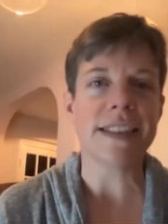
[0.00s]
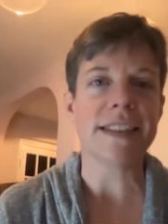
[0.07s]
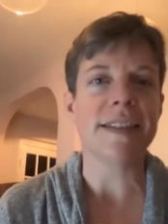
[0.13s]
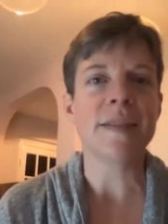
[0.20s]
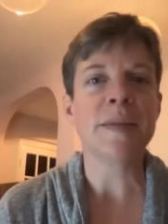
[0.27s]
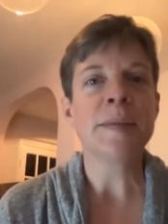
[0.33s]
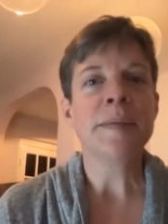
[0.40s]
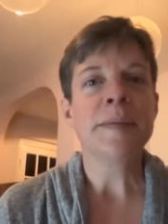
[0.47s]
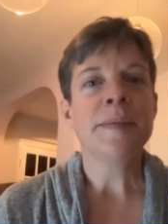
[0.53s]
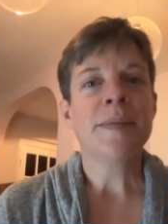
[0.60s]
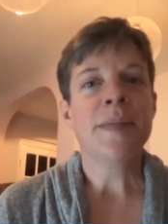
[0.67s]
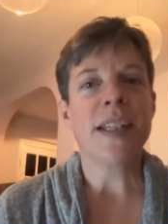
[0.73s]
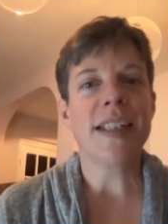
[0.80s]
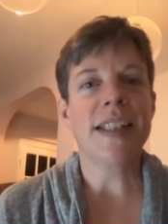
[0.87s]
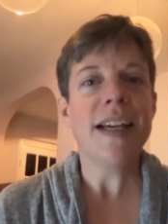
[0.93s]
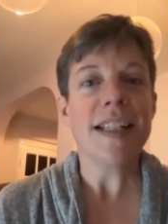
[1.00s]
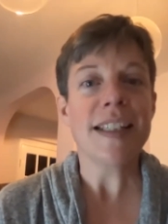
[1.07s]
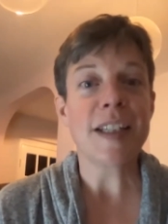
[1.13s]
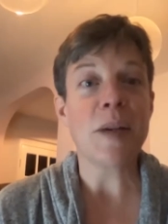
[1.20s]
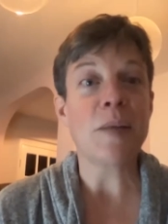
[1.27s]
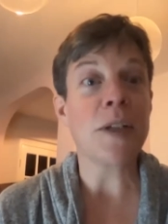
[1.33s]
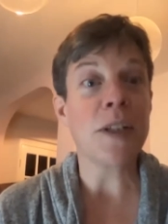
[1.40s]
And like,
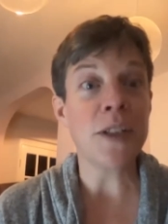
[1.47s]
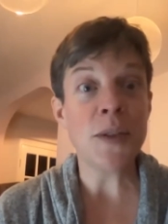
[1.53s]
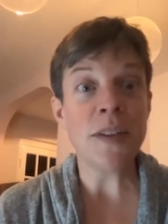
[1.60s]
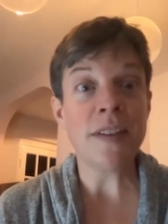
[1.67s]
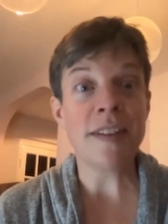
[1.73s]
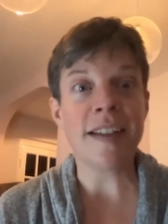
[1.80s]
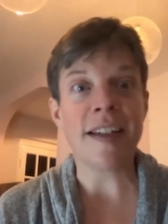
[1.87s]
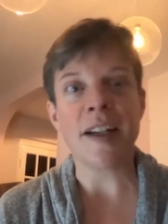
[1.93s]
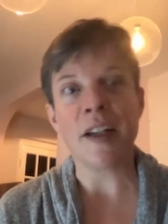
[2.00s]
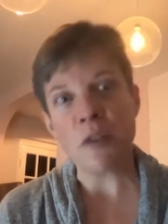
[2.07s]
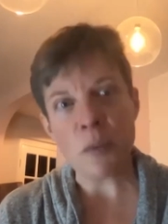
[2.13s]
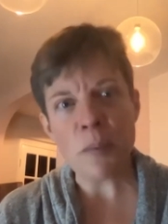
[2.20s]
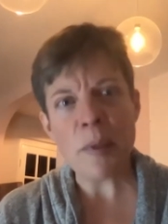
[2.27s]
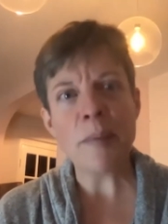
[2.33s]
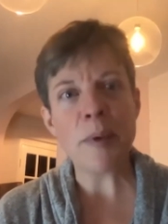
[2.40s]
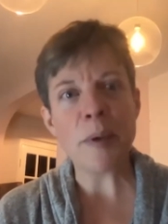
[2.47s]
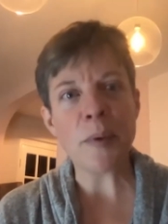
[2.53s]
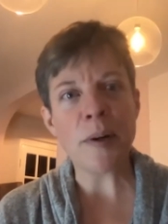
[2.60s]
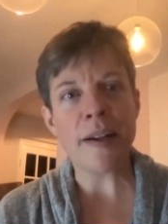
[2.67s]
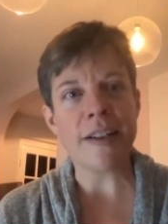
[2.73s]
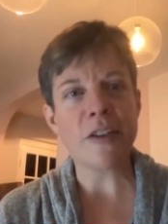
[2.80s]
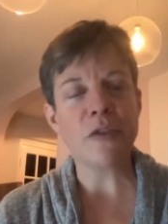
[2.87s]
yes, I want to do this again. I remember
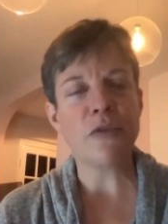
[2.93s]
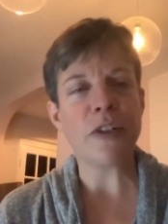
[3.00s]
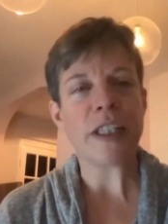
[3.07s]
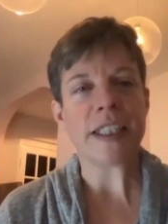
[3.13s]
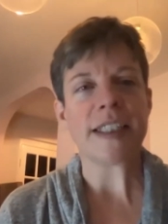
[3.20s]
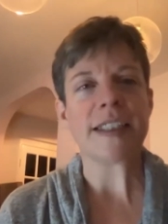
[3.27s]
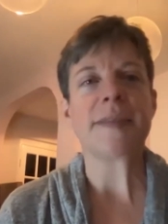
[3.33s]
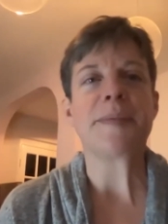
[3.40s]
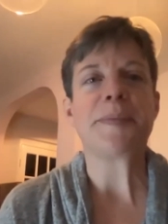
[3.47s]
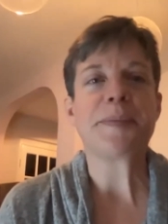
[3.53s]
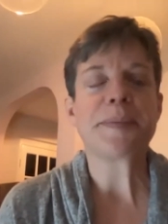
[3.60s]
why it's fun.